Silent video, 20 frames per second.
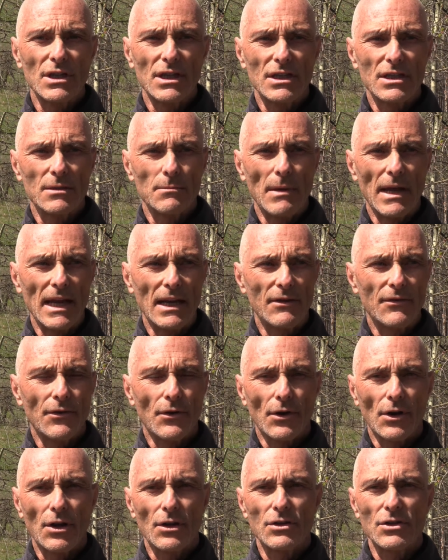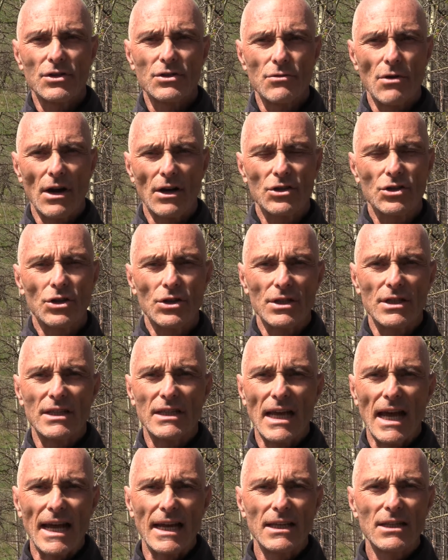It's made for construction
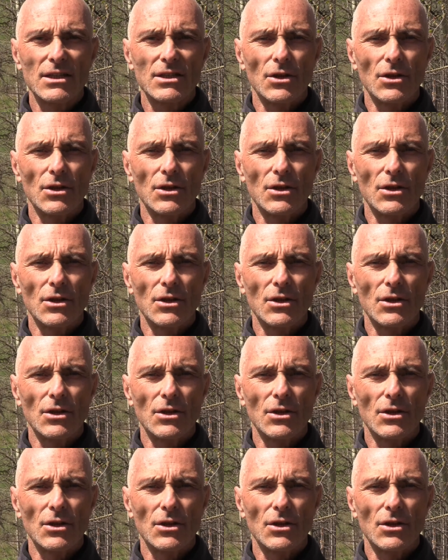sites,